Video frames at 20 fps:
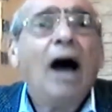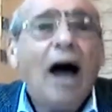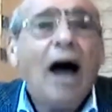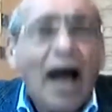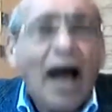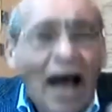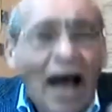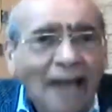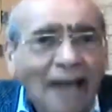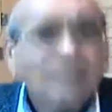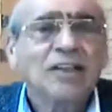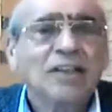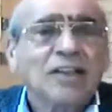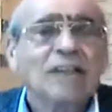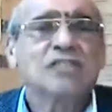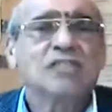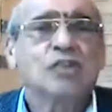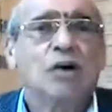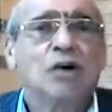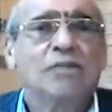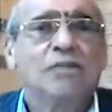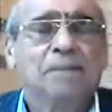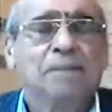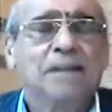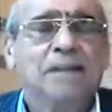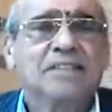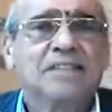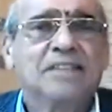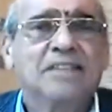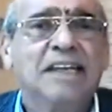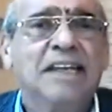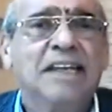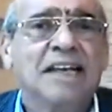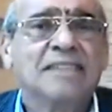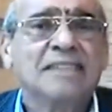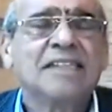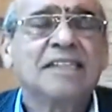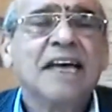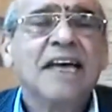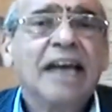hundreds of
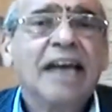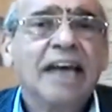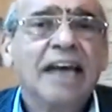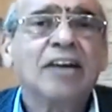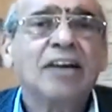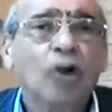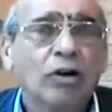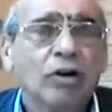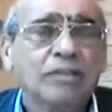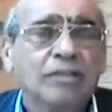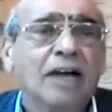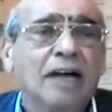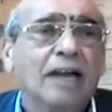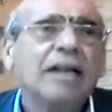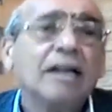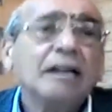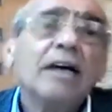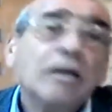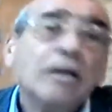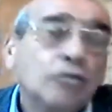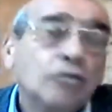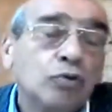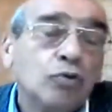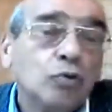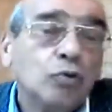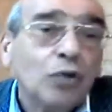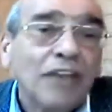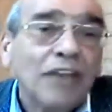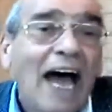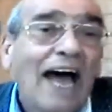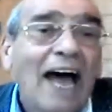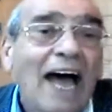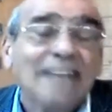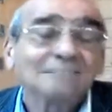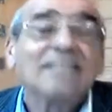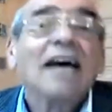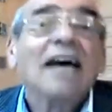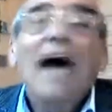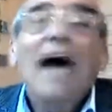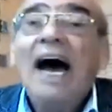Palestinians in order to do
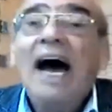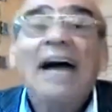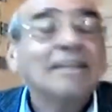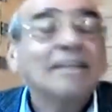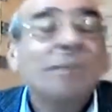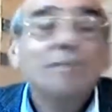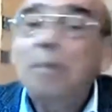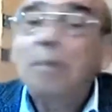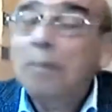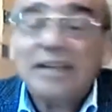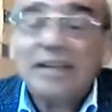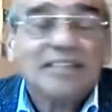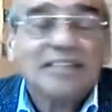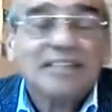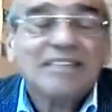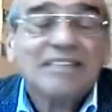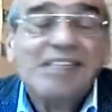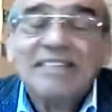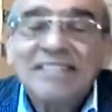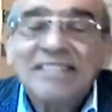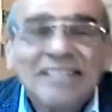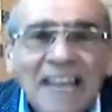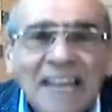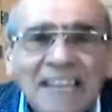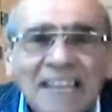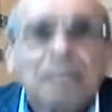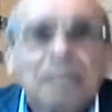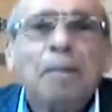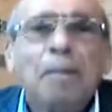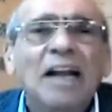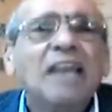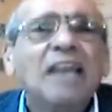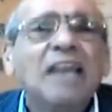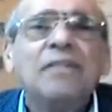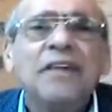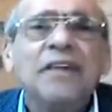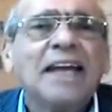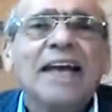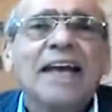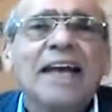that, but not
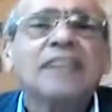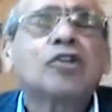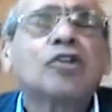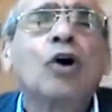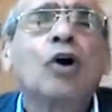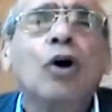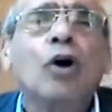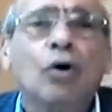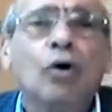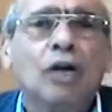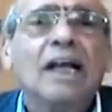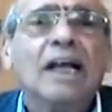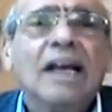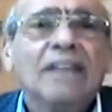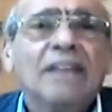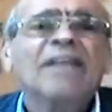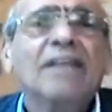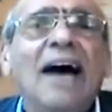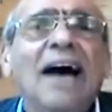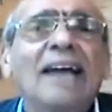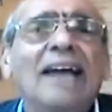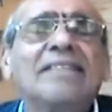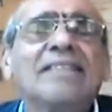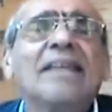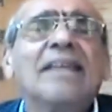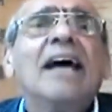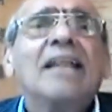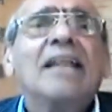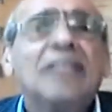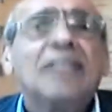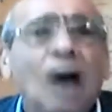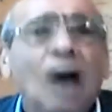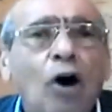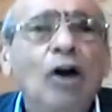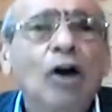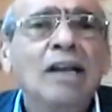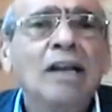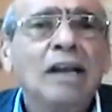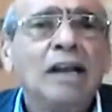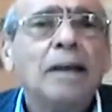believing at all that the
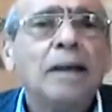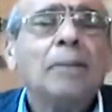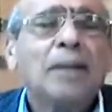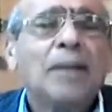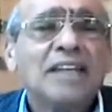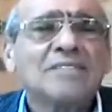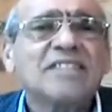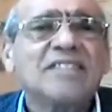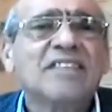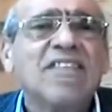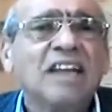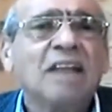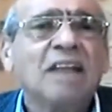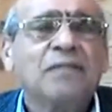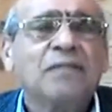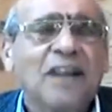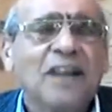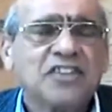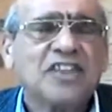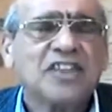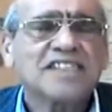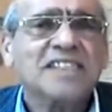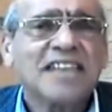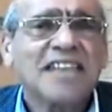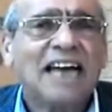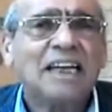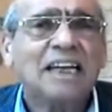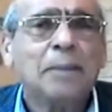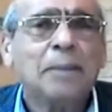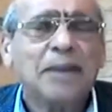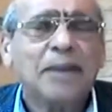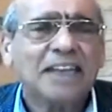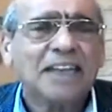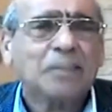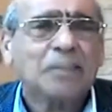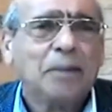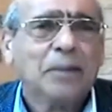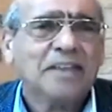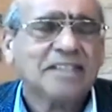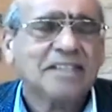only Palestinian factions can
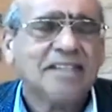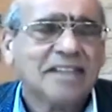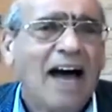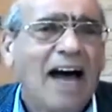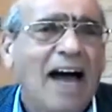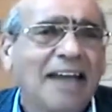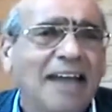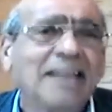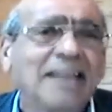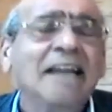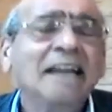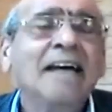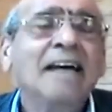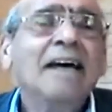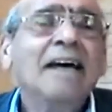liberate Palestine.